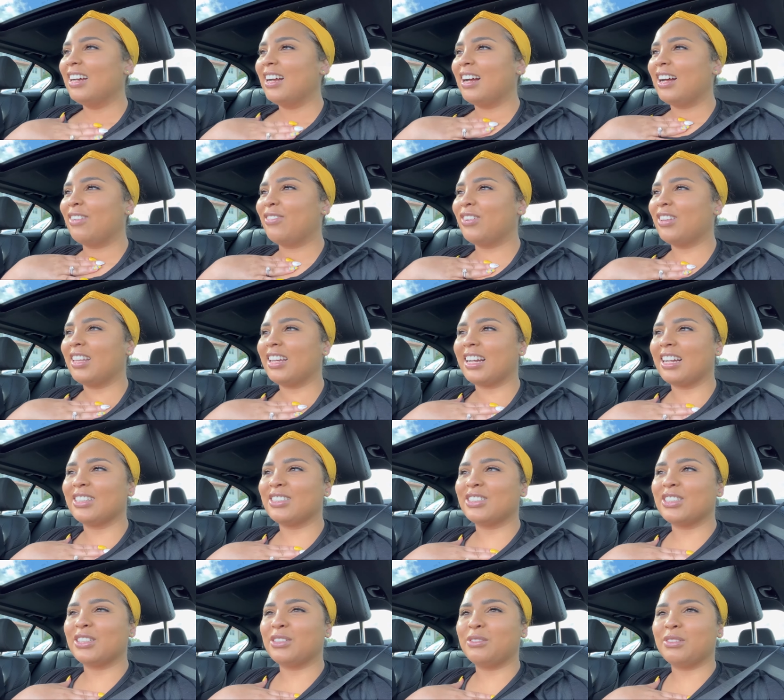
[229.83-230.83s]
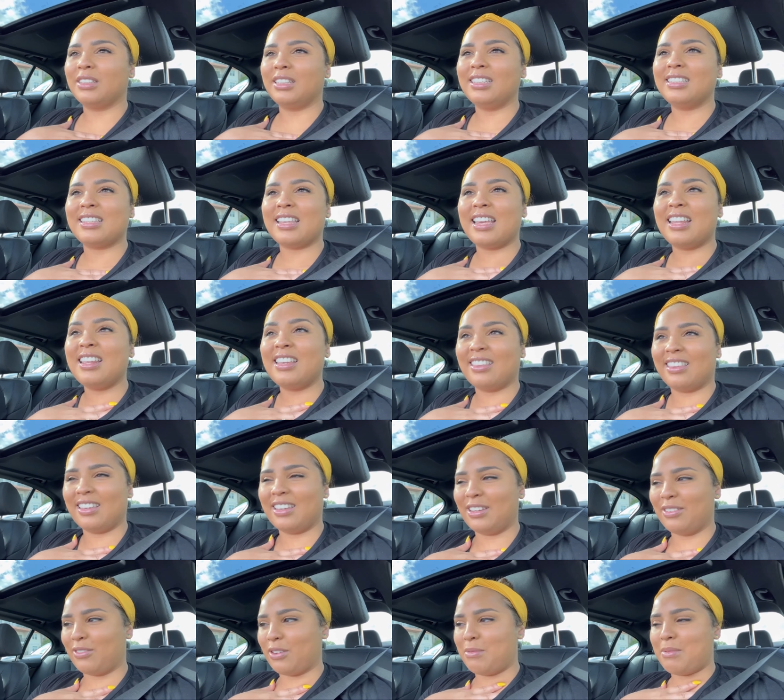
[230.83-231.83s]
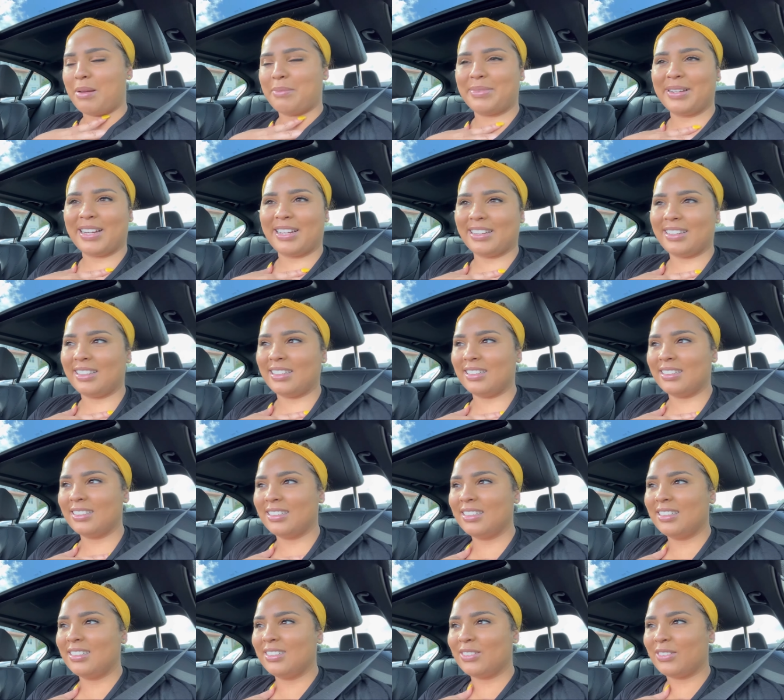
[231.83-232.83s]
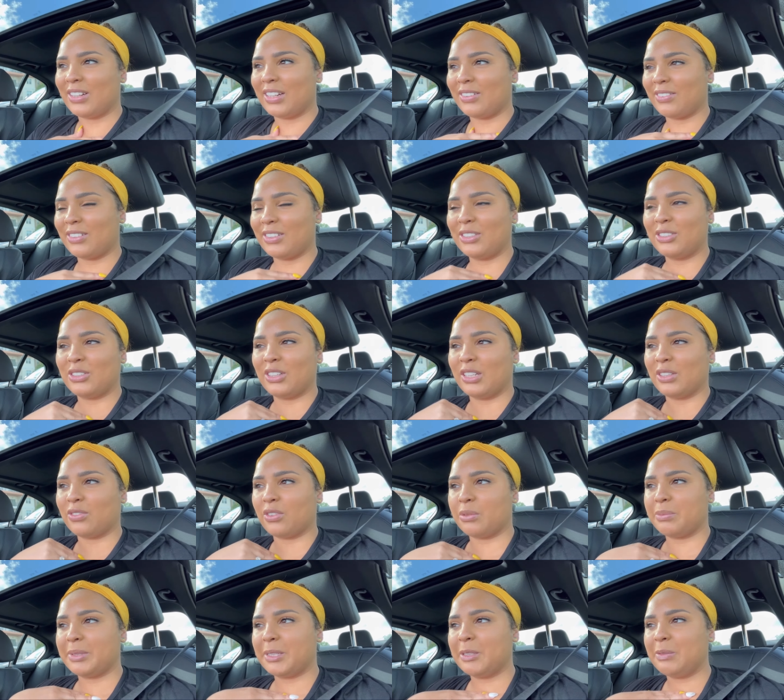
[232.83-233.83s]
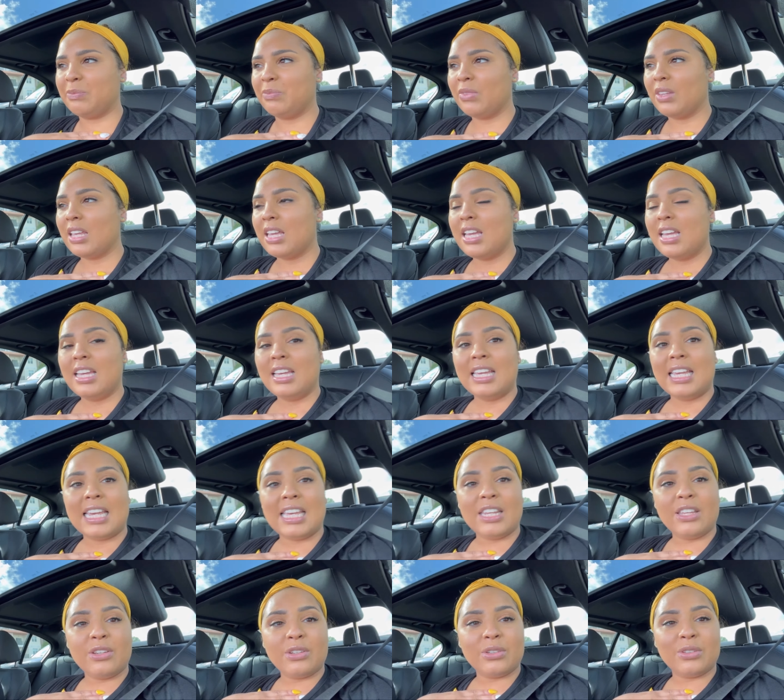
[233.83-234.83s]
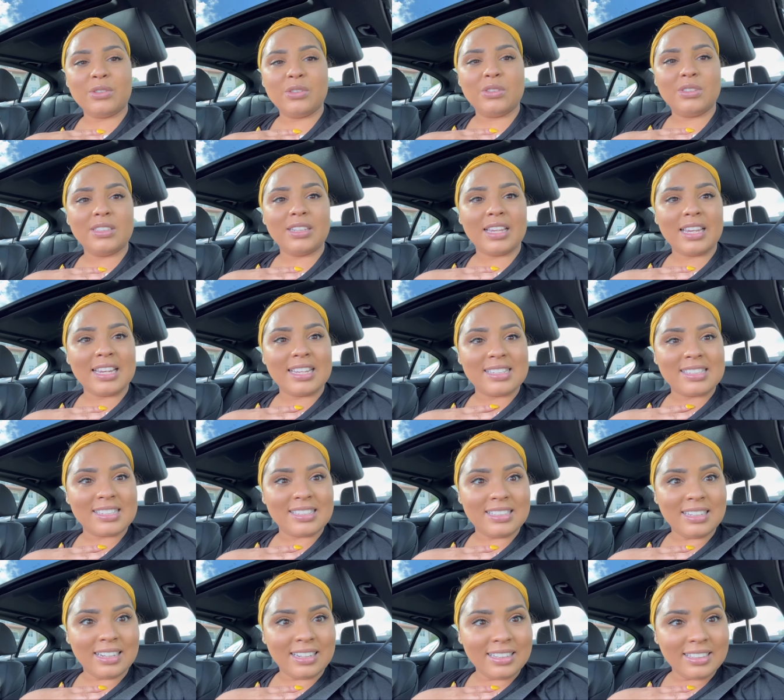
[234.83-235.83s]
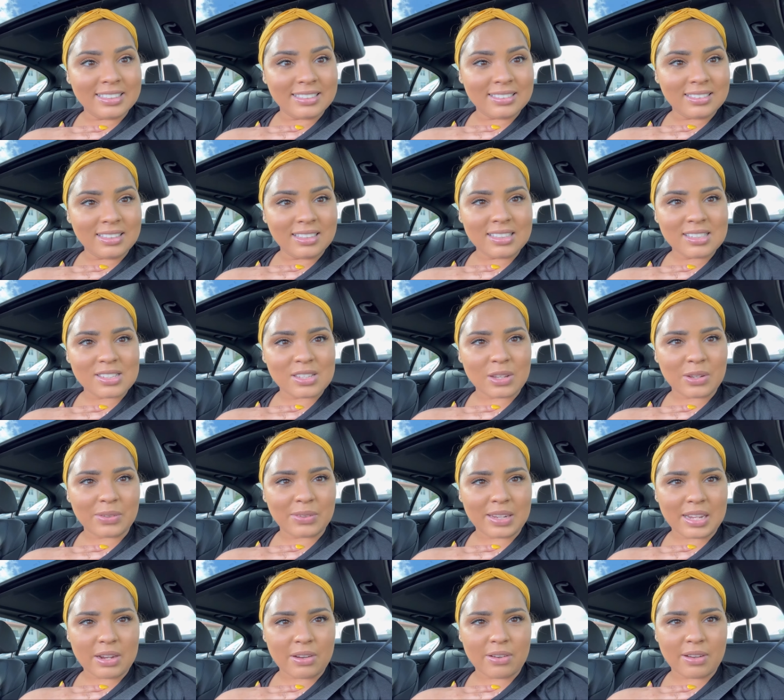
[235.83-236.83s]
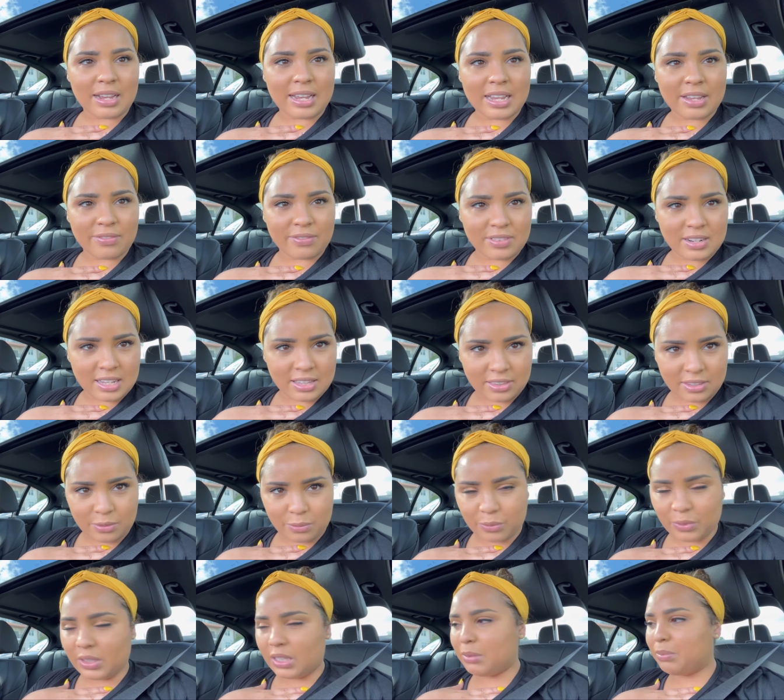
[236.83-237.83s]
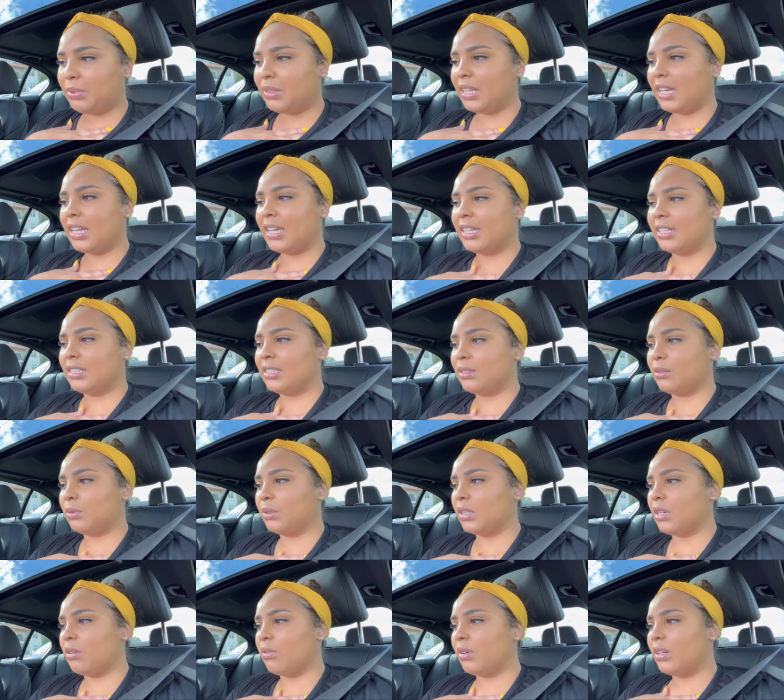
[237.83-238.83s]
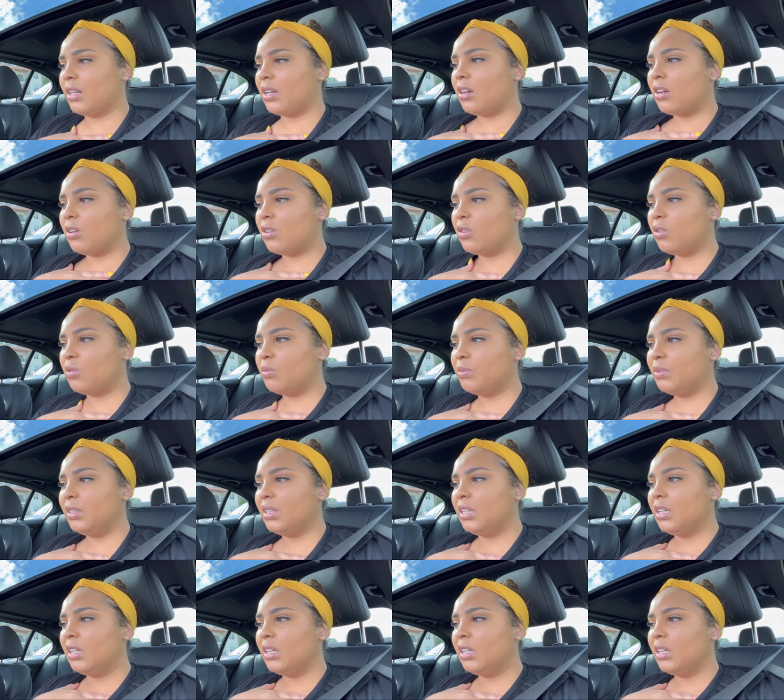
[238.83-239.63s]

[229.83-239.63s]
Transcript: I feel like I shouldn't release anything from my body right after the transfer. But anywho, it's done. So now I have nothing really planned. We're going home.